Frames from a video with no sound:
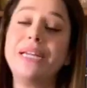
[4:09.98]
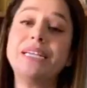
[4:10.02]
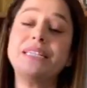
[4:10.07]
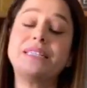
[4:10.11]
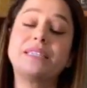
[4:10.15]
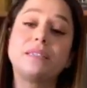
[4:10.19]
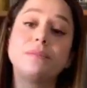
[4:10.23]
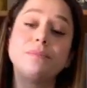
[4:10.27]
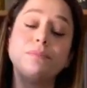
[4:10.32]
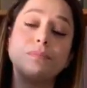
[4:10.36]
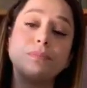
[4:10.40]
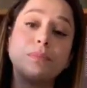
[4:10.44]

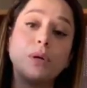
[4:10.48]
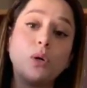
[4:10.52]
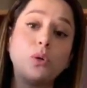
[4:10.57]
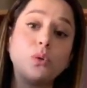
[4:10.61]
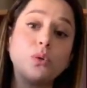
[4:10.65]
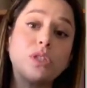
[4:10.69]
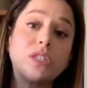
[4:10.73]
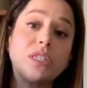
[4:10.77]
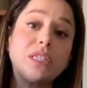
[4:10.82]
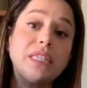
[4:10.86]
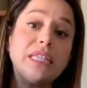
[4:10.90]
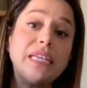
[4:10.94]
it's
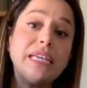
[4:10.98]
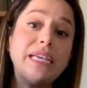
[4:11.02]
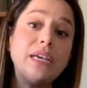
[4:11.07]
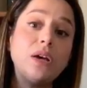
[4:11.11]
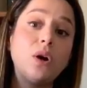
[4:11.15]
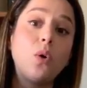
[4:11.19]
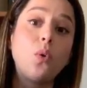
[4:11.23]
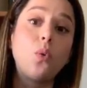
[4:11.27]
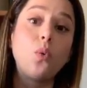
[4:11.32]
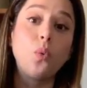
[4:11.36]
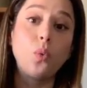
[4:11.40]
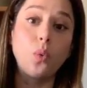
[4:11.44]
mostly
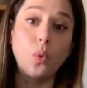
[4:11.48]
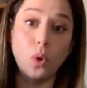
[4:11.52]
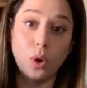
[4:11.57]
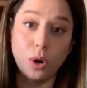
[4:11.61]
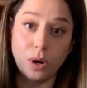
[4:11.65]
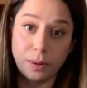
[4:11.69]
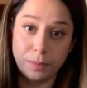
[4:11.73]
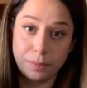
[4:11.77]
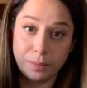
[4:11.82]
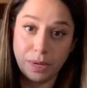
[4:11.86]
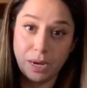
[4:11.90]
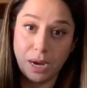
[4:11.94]

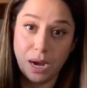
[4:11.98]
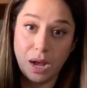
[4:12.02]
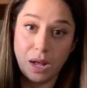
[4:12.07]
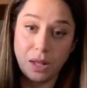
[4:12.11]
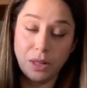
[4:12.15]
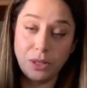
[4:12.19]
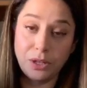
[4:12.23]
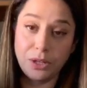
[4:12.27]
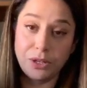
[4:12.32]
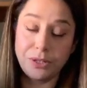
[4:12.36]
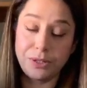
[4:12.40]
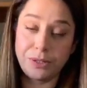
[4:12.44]
warm
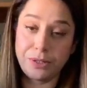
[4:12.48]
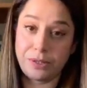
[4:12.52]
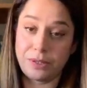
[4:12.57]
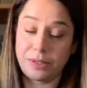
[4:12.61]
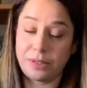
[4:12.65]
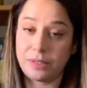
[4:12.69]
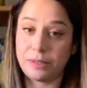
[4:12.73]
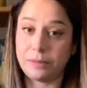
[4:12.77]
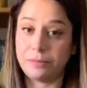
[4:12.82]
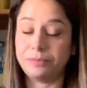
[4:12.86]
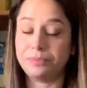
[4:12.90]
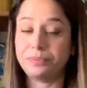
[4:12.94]

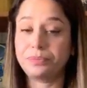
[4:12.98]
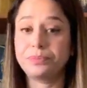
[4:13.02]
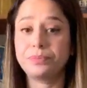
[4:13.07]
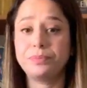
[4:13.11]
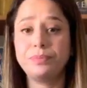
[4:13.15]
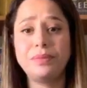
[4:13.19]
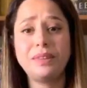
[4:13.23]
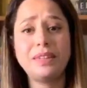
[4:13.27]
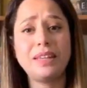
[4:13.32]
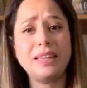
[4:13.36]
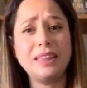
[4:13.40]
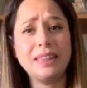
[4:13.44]
colors.
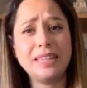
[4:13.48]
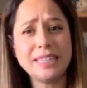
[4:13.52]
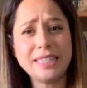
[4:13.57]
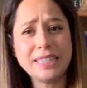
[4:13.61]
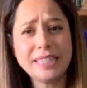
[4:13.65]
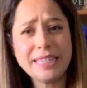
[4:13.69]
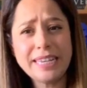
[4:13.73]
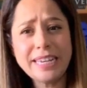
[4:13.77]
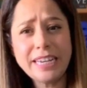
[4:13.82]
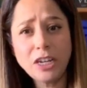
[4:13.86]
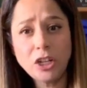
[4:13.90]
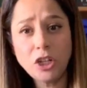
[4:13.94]
Let's
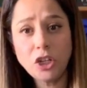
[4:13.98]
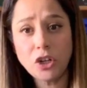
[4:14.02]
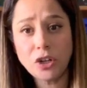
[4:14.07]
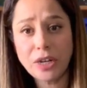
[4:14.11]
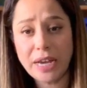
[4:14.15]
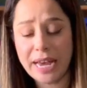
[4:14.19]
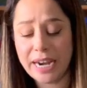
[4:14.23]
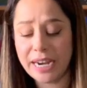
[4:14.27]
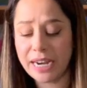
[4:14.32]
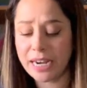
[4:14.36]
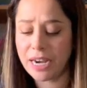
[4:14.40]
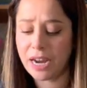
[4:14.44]
take a look
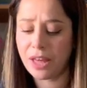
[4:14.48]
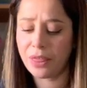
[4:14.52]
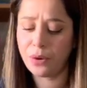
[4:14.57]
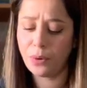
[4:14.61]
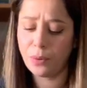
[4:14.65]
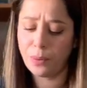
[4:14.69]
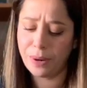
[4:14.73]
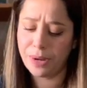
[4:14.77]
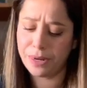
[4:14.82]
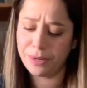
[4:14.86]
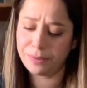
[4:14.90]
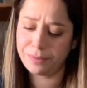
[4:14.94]
at another
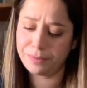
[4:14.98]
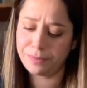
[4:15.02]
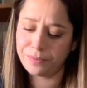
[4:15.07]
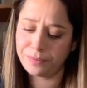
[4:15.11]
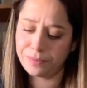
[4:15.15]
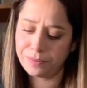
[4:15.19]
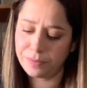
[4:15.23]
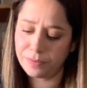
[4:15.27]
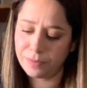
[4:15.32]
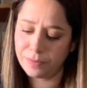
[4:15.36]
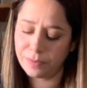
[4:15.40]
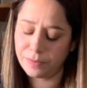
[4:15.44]
one.
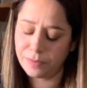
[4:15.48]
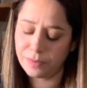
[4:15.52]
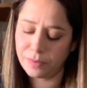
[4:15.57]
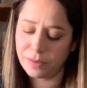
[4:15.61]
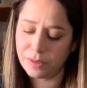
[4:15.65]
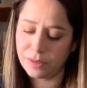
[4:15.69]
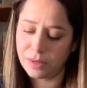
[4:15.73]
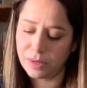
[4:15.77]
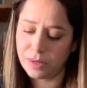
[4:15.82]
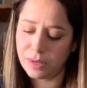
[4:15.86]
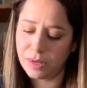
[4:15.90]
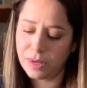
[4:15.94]

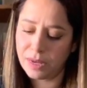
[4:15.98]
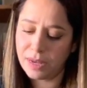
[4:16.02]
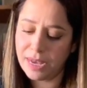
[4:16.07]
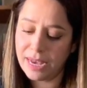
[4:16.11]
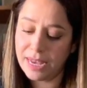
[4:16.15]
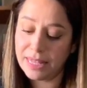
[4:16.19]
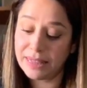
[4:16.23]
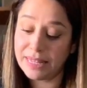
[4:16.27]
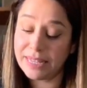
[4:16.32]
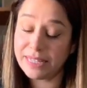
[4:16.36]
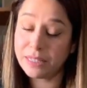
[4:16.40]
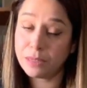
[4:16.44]

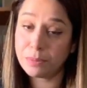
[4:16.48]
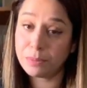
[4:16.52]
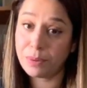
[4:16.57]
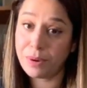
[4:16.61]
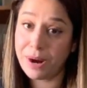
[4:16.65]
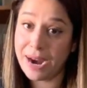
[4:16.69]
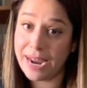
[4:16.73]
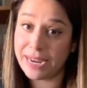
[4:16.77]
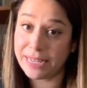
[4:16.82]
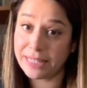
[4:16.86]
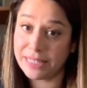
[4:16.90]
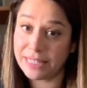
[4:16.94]
And let's
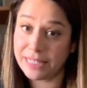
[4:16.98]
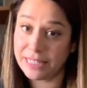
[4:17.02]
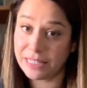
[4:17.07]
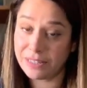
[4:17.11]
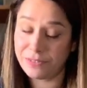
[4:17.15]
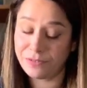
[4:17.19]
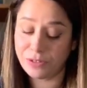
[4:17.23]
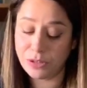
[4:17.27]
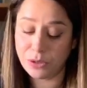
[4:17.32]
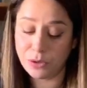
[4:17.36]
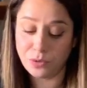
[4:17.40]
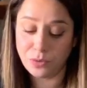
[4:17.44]
practice
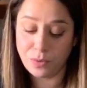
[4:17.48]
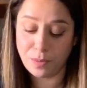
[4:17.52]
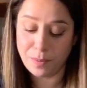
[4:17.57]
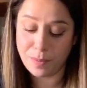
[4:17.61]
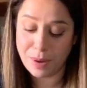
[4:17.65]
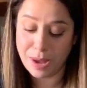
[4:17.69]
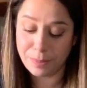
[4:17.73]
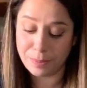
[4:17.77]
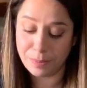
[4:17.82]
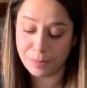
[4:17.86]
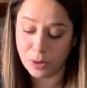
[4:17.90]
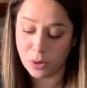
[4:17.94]
if you
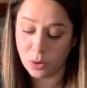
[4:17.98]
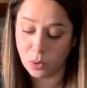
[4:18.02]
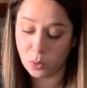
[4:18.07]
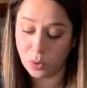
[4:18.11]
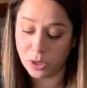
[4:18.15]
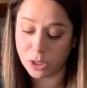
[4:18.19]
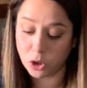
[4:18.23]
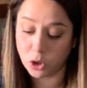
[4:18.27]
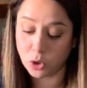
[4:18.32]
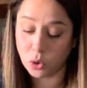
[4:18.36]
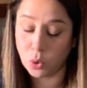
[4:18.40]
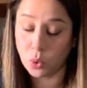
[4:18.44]
remember
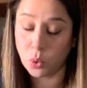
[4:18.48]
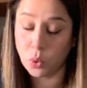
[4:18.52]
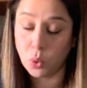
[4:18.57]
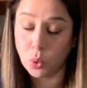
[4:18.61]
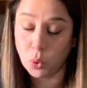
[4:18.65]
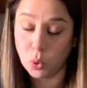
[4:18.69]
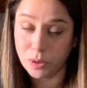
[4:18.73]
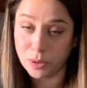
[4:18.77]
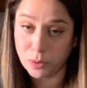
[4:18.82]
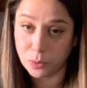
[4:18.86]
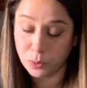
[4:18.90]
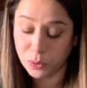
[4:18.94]
what's
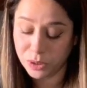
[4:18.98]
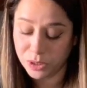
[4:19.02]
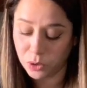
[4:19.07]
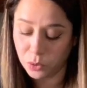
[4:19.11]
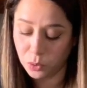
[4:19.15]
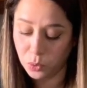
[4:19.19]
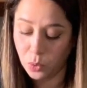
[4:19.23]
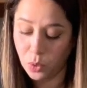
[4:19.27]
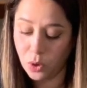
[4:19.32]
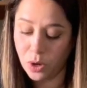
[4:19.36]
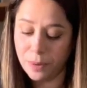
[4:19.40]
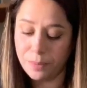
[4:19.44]
cool and what's
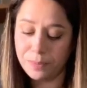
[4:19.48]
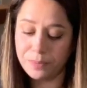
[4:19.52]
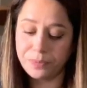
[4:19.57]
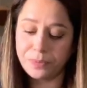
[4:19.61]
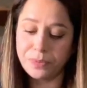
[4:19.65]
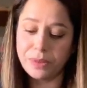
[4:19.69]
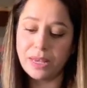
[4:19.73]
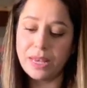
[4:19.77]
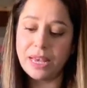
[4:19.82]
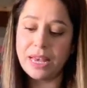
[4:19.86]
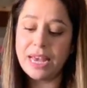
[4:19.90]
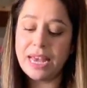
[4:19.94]
warm.
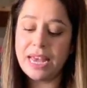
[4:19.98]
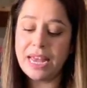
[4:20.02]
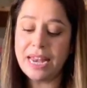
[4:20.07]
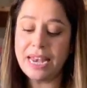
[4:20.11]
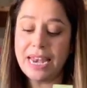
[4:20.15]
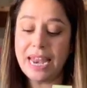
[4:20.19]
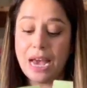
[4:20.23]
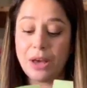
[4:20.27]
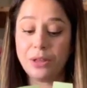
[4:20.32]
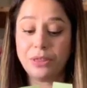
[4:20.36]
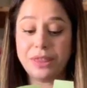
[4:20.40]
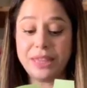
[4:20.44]

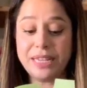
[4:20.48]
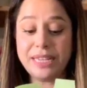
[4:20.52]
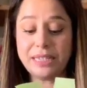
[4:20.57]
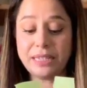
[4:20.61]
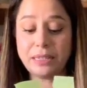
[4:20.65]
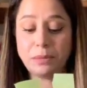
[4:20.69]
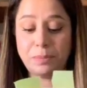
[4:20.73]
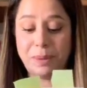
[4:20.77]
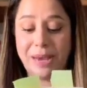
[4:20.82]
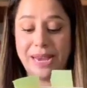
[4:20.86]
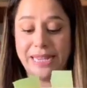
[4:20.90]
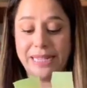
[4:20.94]
Now
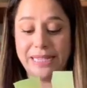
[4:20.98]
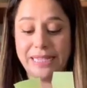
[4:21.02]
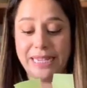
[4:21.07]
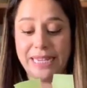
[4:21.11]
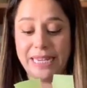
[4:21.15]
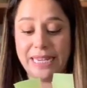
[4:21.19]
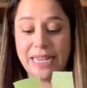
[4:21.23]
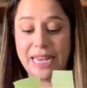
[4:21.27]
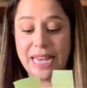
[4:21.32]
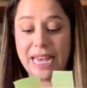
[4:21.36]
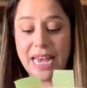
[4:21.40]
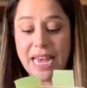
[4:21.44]
this
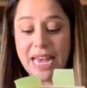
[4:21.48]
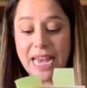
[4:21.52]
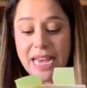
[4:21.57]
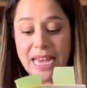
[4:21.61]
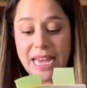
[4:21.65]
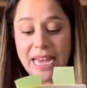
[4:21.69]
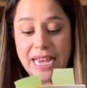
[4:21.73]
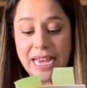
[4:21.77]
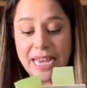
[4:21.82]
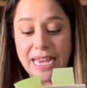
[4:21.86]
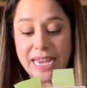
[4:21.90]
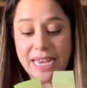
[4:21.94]
painting
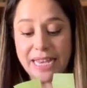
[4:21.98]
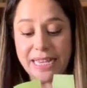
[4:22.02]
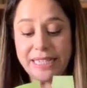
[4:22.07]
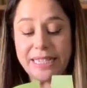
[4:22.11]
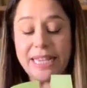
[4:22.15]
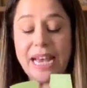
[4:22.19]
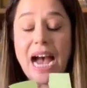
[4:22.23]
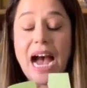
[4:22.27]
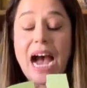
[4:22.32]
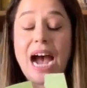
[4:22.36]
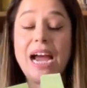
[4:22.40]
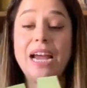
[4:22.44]
is
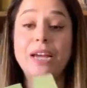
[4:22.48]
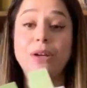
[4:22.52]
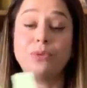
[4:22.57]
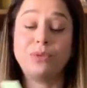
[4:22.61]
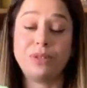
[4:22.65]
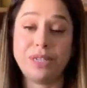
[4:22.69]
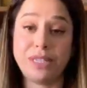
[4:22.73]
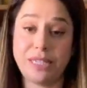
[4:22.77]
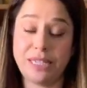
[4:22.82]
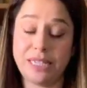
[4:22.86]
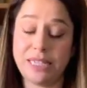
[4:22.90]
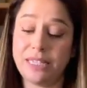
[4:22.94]

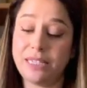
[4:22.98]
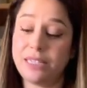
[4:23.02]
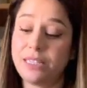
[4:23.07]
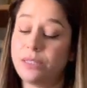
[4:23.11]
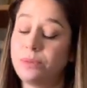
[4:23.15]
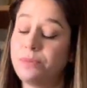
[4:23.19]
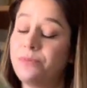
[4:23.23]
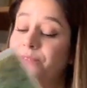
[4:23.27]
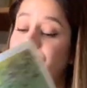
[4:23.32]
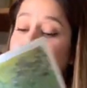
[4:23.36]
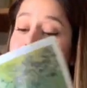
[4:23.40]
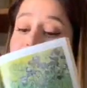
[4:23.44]
irises.
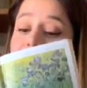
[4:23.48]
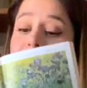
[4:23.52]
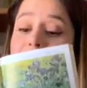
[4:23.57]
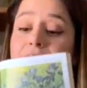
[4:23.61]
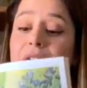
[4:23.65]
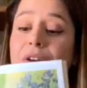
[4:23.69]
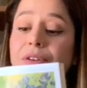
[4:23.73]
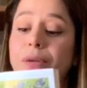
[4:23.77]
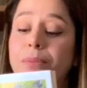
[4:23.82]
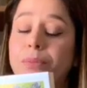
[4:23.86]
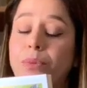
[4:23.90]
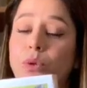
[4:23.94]
It's a
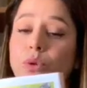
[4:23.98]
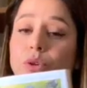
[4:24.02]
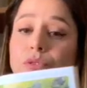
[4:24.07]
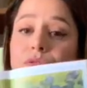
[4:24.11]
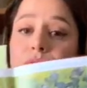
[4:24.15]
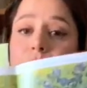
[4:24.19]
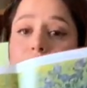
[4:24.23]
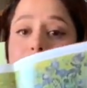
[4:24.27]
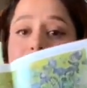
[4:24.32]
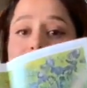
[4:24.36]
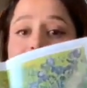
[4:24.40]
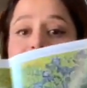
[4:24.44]
very
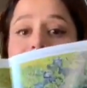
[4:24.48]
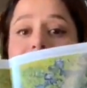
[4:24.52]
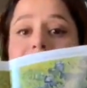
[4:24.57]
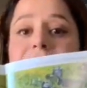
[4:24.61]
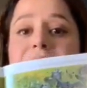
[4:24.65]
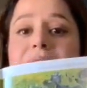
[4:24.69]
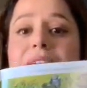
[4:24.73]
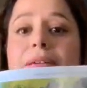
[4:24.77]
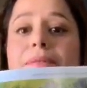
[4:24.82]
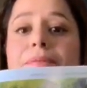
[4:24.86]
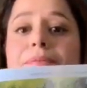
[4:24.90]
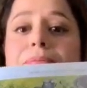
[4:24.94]
beautiful
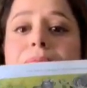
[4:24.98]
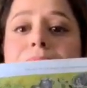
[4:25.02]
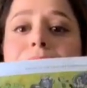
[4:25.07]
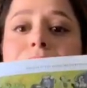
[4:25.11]
painting.